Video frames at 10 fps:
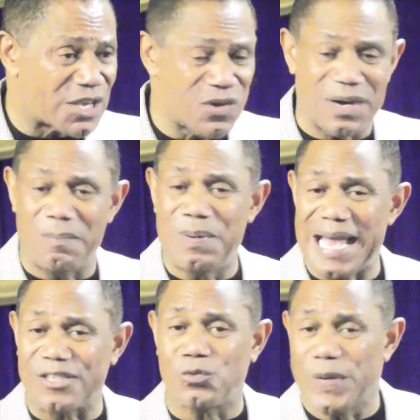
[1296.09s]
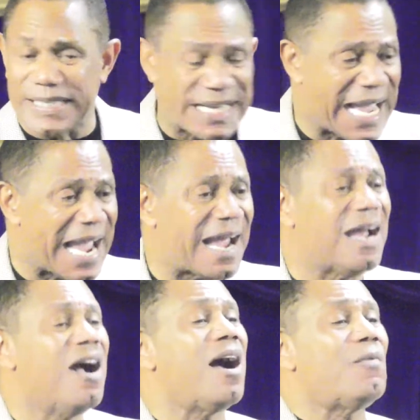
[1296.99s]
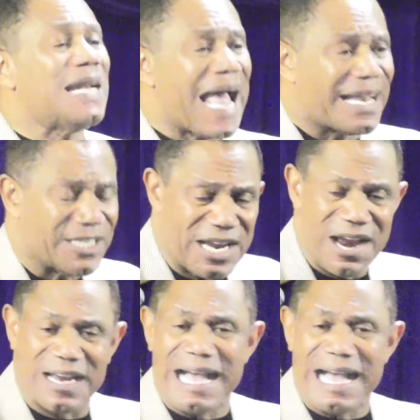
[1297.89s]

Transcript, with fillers: You are blessed with the hair or without the hair.